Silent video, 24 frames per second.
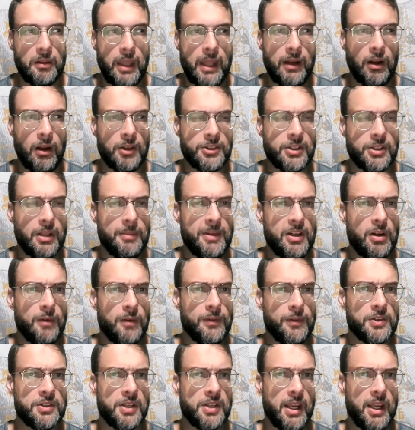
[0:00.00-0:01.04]
And also let me know
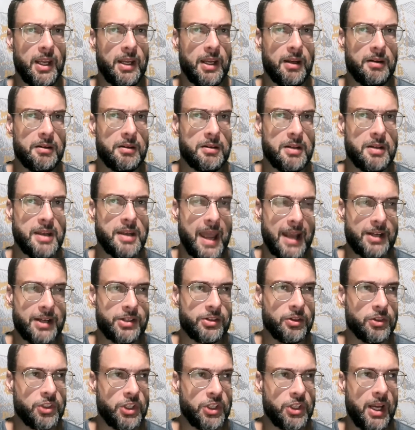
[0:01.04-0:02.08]
if there's a
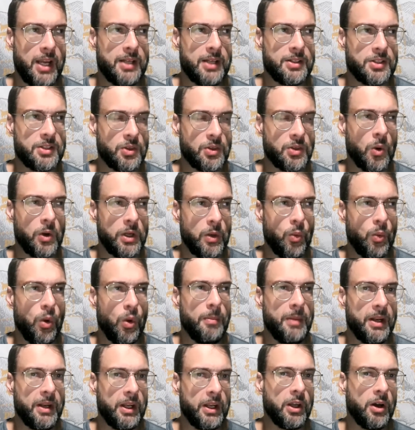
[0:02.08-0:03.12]
national chain store you
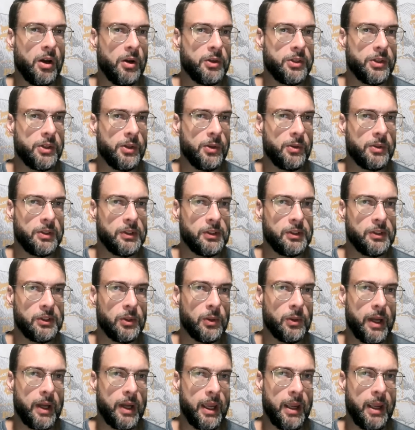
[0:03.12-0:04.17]
want me to go to
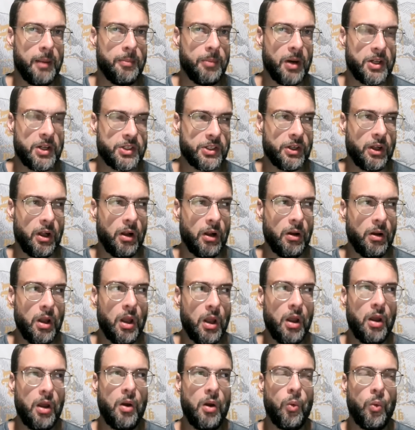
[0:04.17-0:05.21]
do a budget haul.
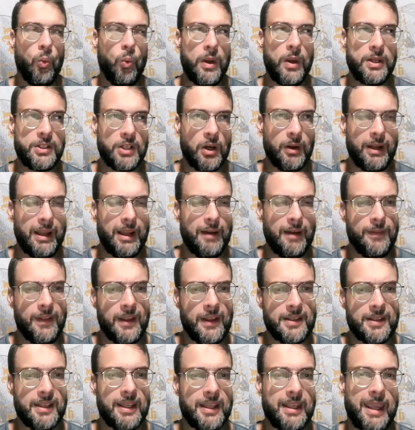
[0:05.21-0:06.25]
We don't have
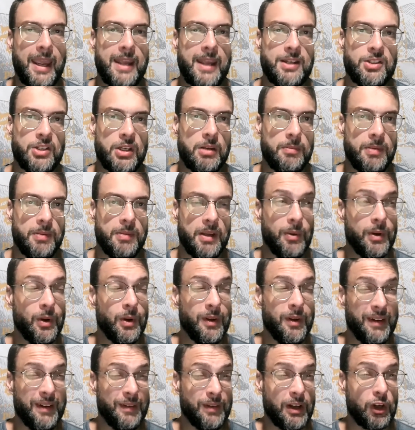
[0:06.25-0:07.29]
things like HEB. We
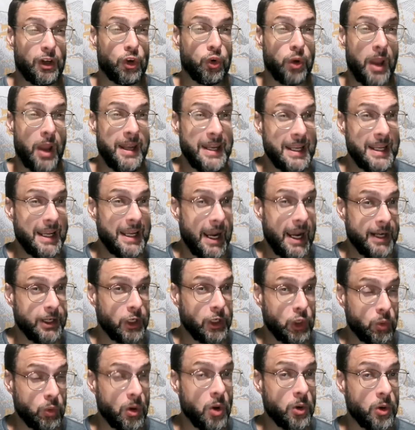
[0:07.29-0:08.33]
don't even have any kind
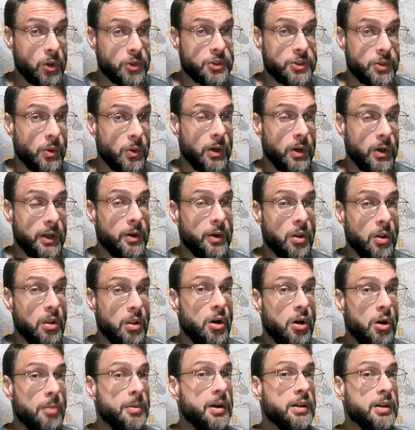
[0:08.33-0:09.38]
of Kroger store in
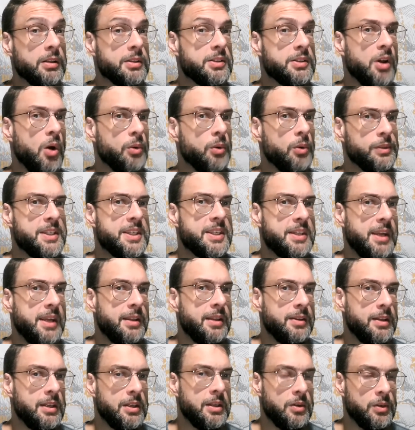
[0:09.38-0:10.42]
Oklahoma. It's the only
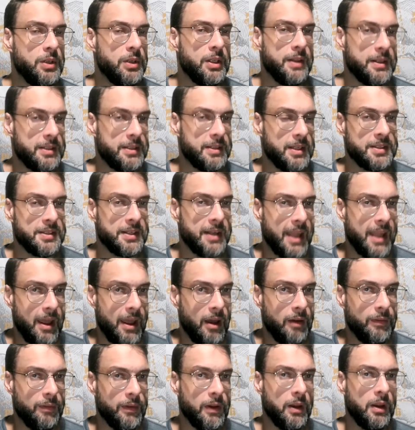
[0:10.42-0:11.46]
state in the union that doesn't
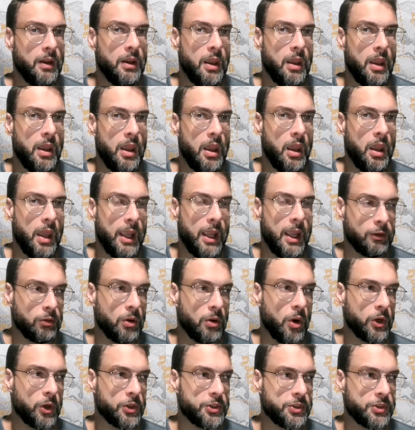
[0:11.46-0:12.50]
have a
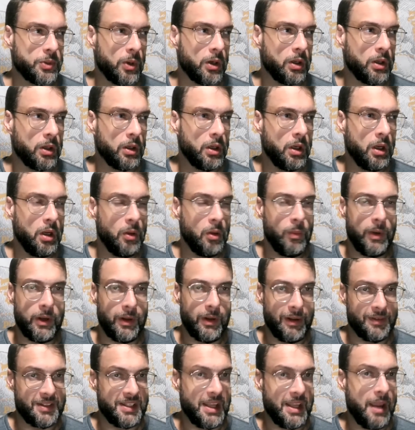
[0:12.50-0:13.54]
Kroger store. We
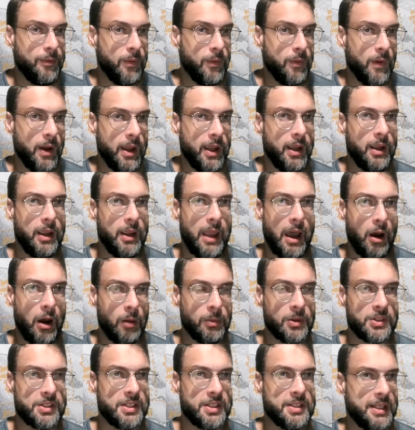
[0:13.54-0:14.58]
don't have Safeway,
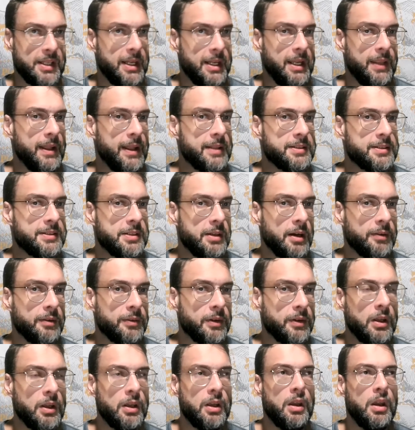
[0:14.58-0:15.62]
Albertsons, any of that
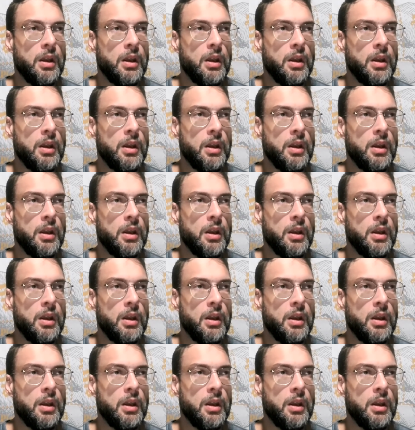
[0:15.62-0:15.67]
stuff.